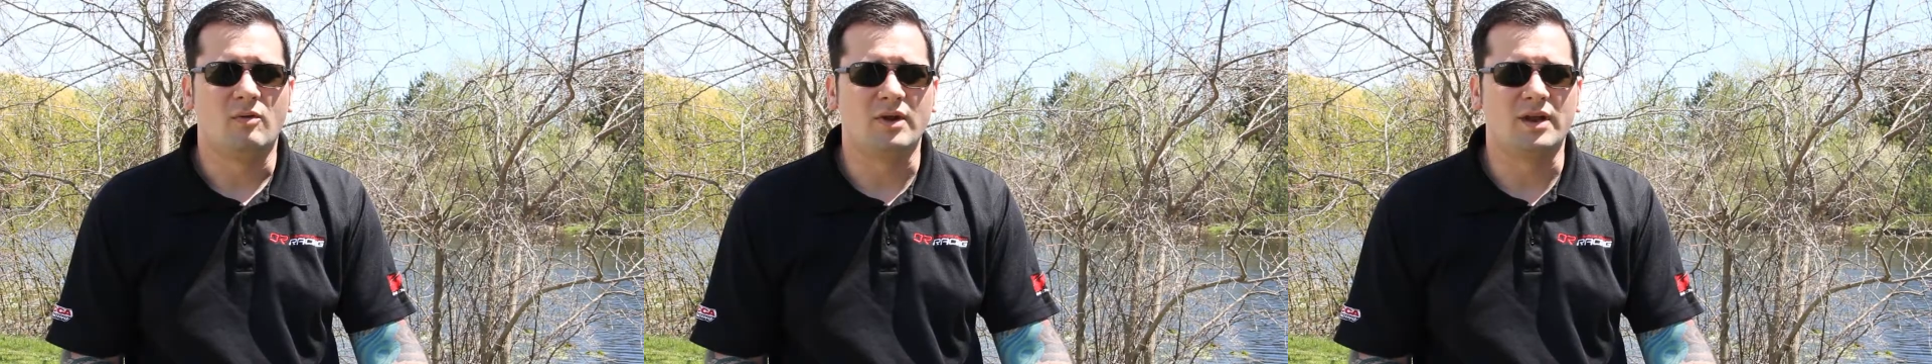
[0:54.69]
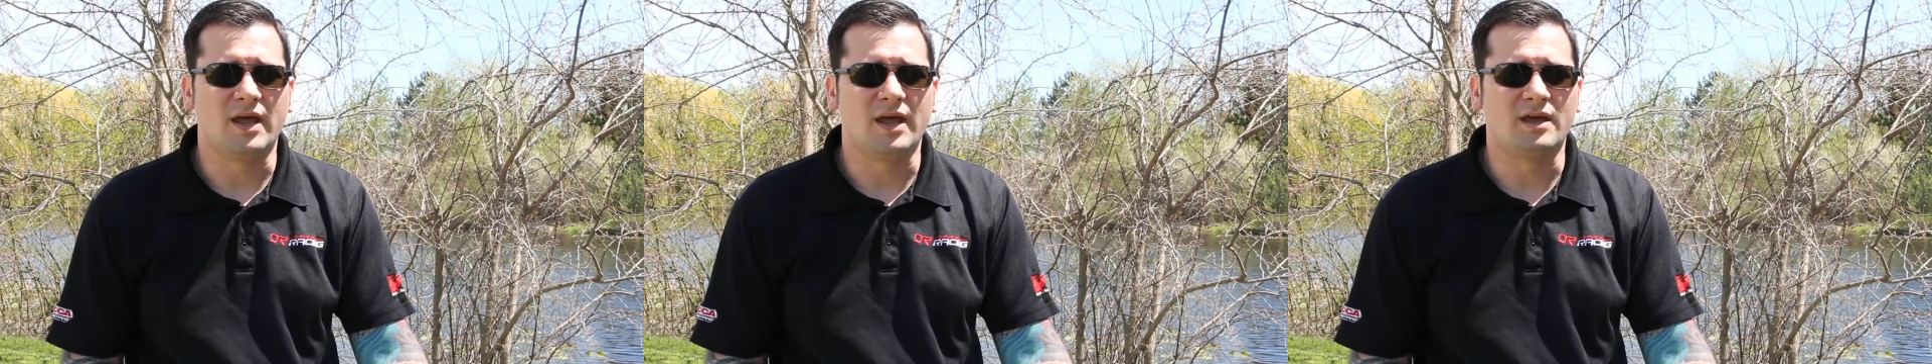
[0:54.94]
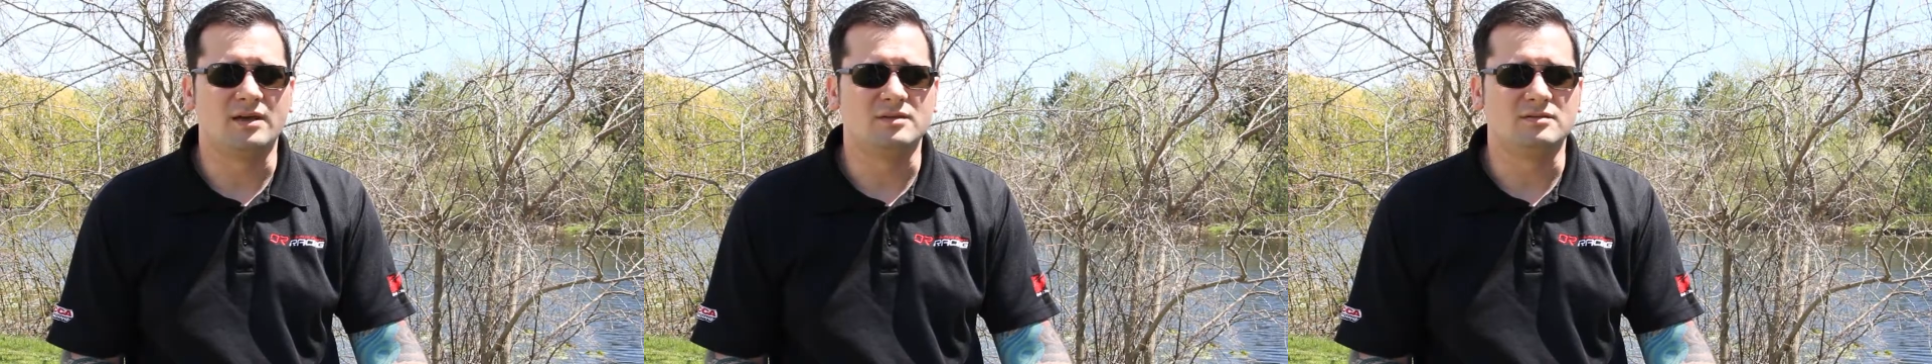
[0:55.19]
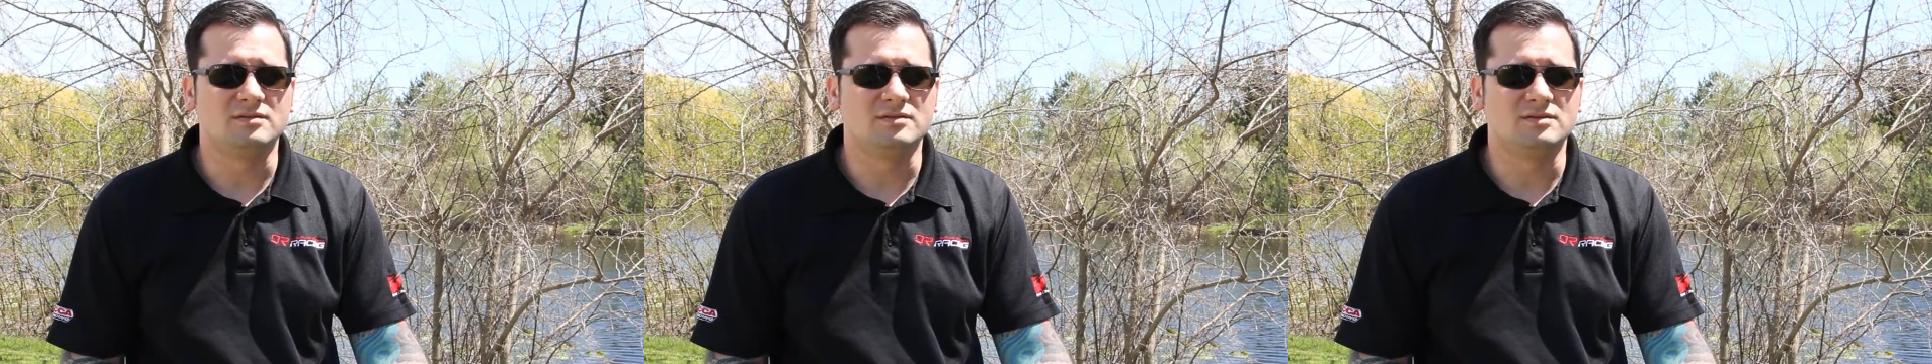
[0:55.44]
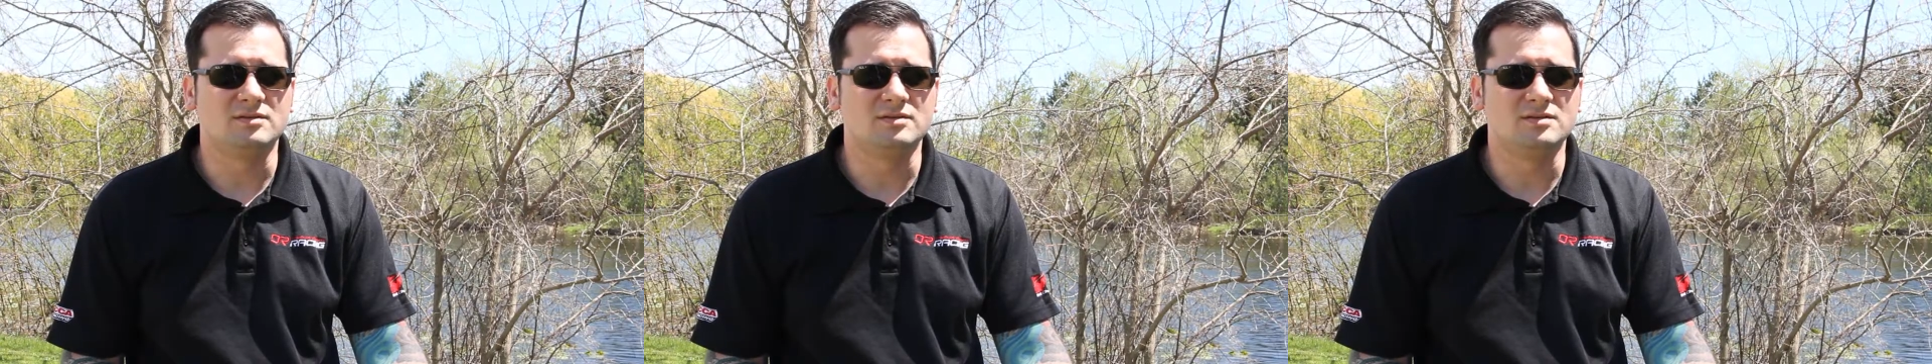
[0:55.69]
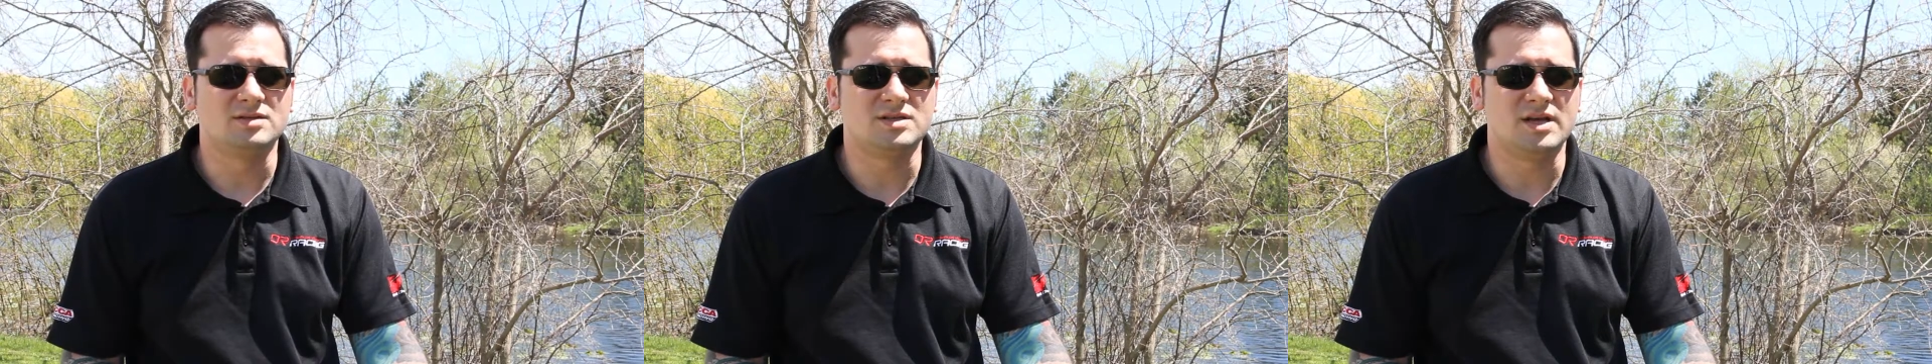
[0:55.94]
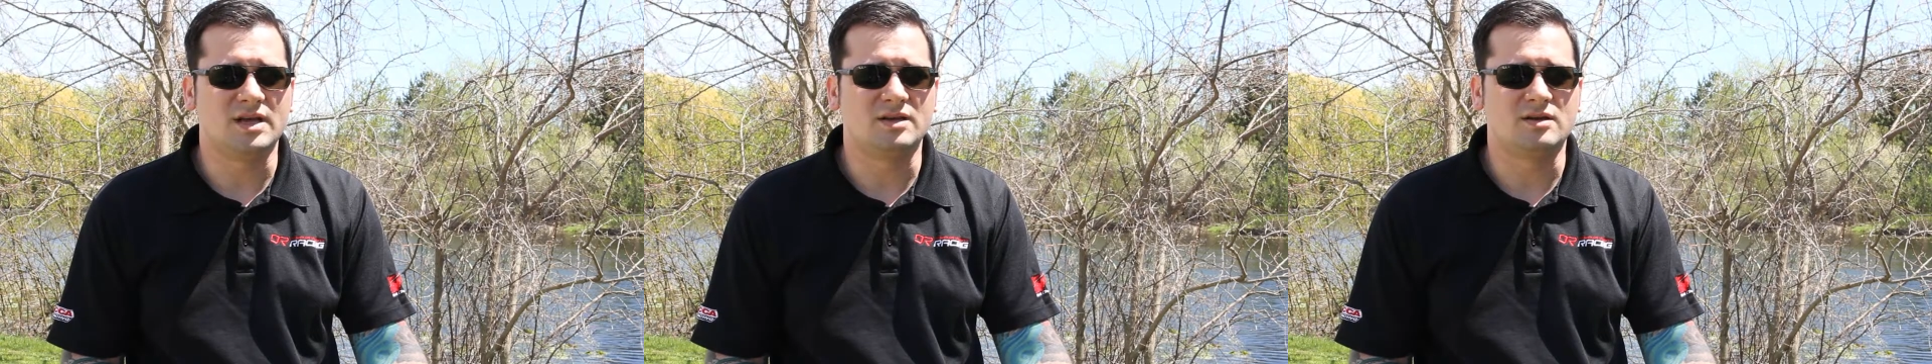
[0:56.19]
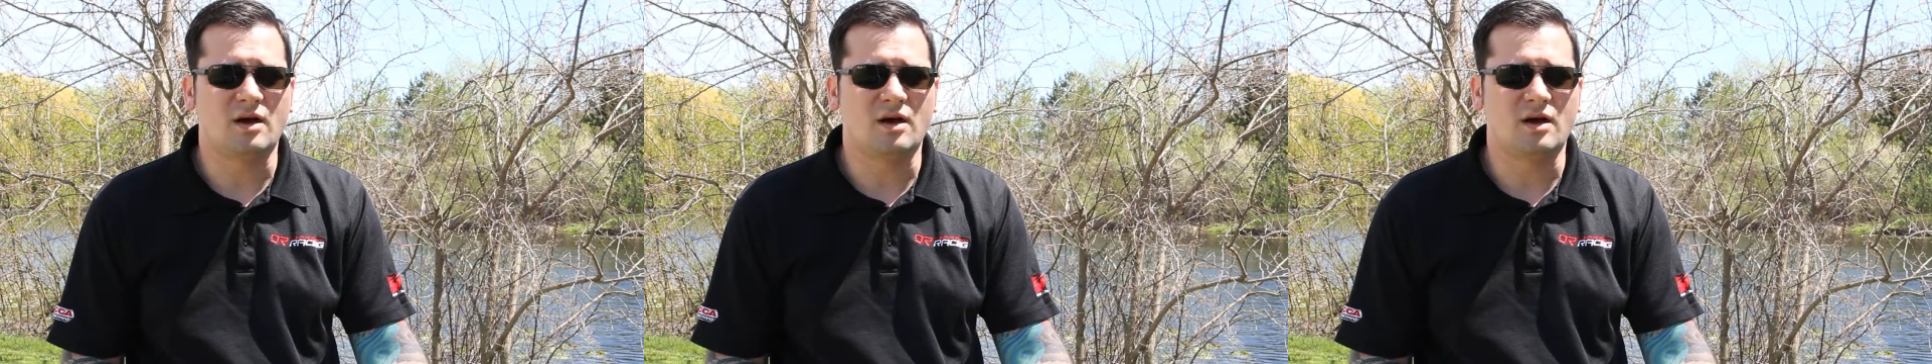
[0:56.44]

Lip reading: One day, she had